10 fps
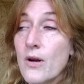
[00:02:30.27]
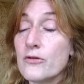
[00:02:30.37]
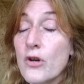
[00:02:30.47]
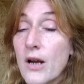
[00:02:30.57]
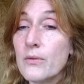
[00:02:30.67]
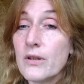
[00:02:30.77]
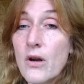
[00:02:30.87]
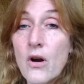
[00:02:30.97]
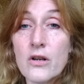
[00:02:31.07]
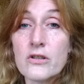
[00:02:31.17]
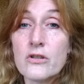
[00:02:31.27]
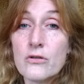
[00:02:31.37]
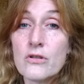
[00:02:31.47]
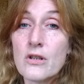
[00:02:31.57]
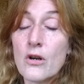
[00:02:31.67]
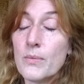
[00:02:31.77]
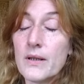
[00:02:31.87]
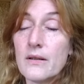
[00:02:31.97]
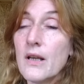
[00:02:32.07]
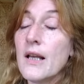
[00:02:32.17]
I've tried really hard to do so,
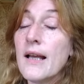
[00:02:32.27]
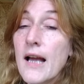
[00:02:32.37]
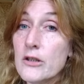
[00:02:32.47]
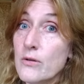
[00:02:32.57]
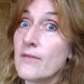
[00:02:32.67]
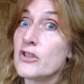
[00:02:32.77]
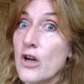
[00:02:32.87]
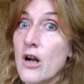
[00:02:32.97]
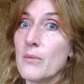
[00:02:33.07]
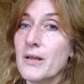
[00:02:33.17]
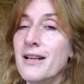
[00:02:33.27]
but I do have a job.